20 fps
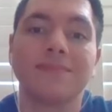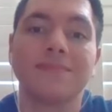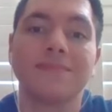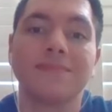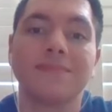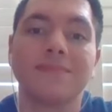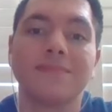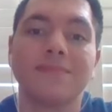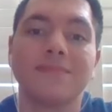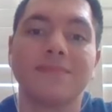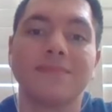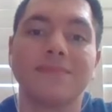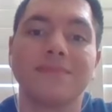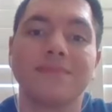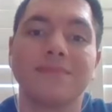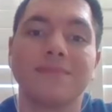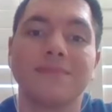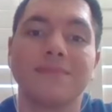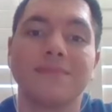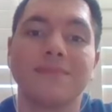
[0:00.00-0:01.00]

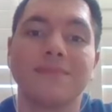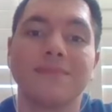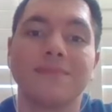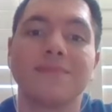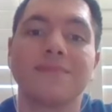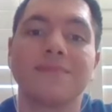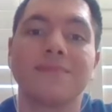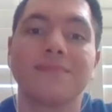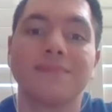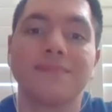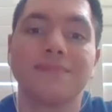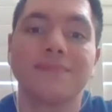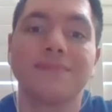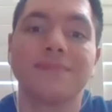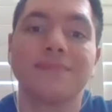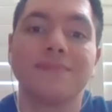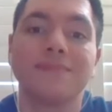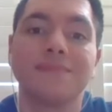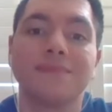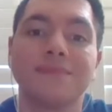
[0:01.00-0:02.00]

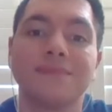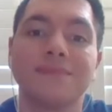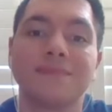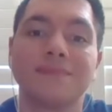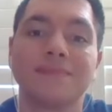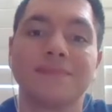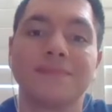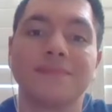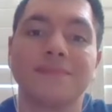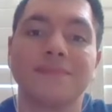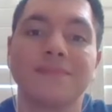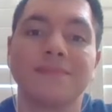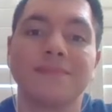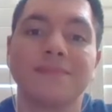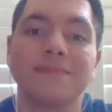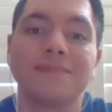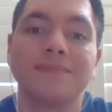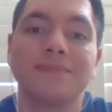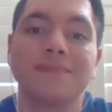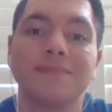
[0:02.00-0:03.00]

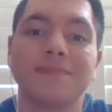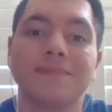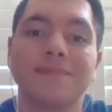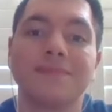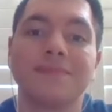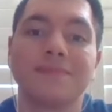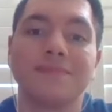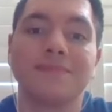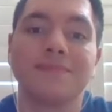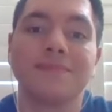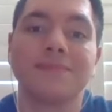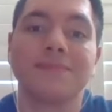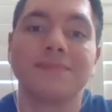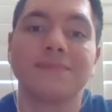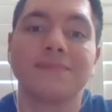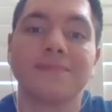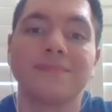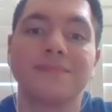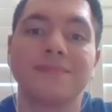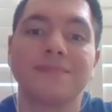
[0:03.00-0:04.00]

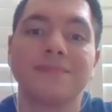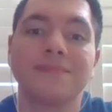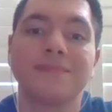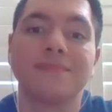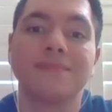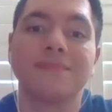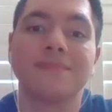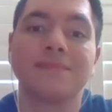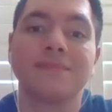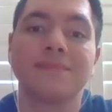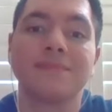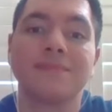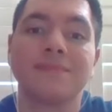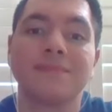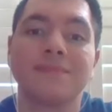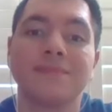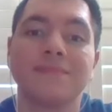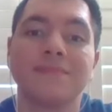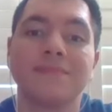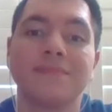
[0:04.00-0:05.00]

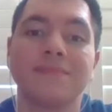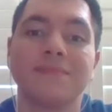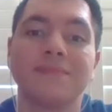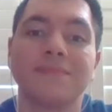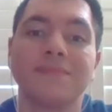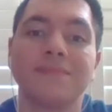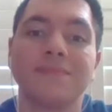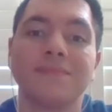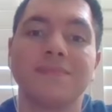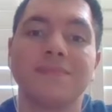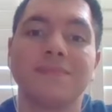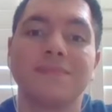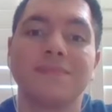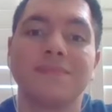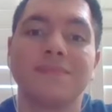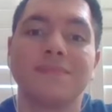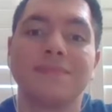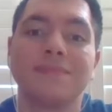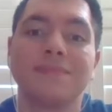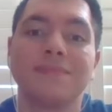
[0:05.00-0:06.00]
The person shown says nothing.